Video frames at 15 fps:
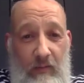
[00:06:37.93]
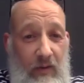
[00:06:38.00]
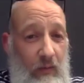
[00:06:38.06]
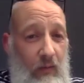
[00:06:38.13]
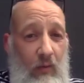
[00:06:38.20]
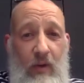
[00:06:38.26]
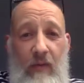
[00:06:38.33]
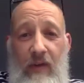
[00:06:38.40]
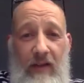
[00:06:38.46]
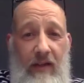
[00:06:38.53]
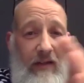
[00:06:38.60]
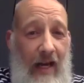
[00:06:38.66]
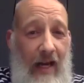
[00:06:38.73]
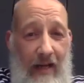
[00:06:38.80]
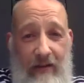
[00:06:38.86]
So all of this
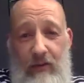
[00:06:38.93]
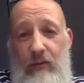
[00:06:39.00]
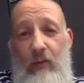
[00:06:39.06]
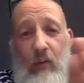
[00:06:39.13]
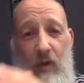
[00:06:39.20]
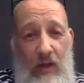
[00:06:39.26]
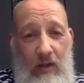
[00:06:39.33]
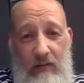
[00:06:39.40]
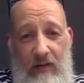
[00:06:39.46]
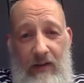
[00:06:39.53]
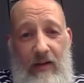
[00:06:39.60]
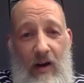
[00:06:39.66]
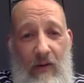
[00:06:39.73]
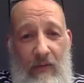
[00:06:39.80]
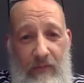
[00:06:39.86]
is adult world
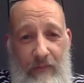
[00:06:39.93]
stuff.